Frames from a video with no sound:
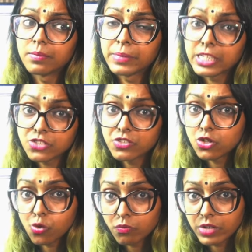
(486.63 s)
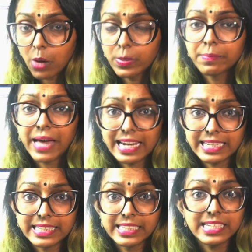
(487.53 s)
Because we drove down and
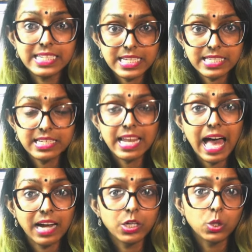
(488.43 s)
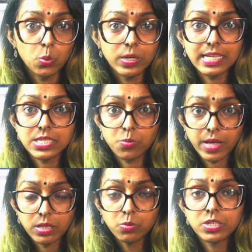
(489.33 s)
calculating diesel and toll as
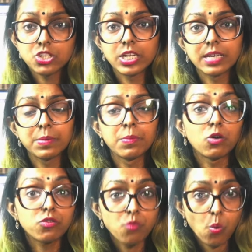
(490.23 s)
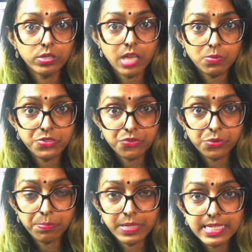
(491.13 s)
well, which came about 4,000
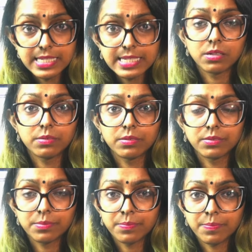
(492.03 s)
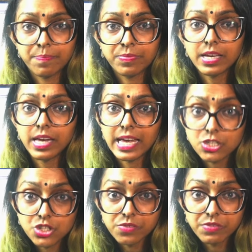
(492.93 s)
rupees. The
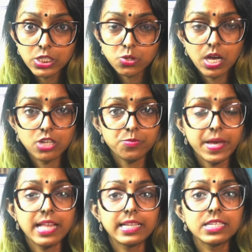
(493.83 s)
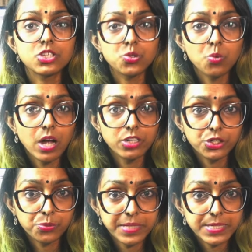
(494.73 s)
entry fee to Taj Mahal is 200
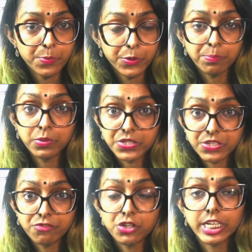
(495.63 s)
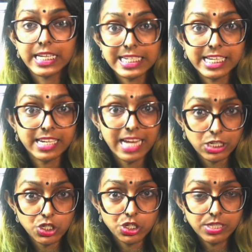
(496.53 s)
rupees per person for Indian
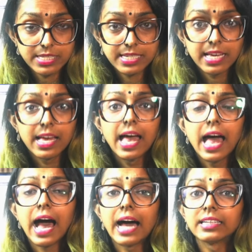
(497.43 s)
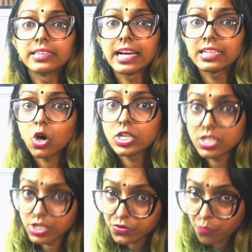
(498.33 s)
nationals, and that
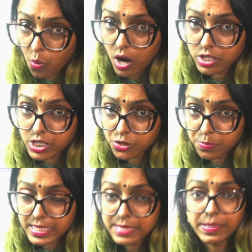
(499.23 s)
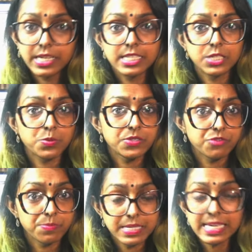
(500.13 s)
costed us 400 rupees because it was
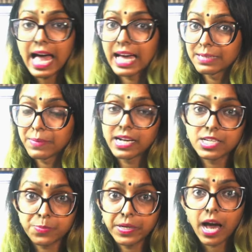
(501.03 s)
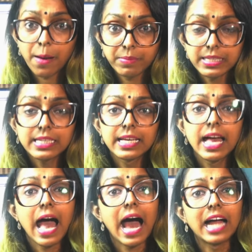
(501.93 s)
for me and my husband Amit.
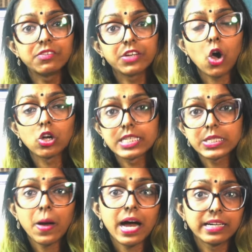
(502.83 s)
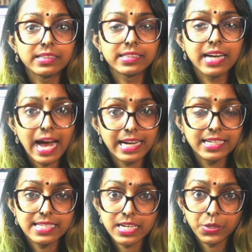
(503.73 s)
And we also hired a guide,
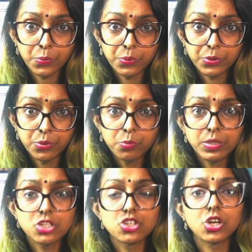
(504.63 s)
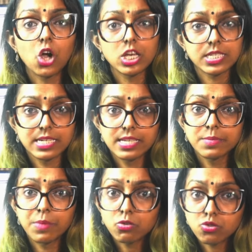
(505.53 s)
as I told you, which costed us
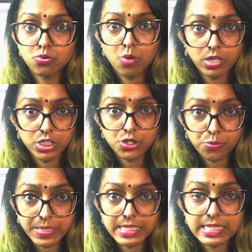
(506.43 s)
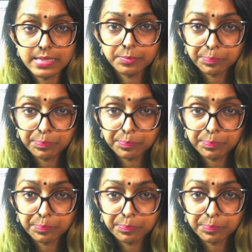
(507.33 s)
about 200 rupees.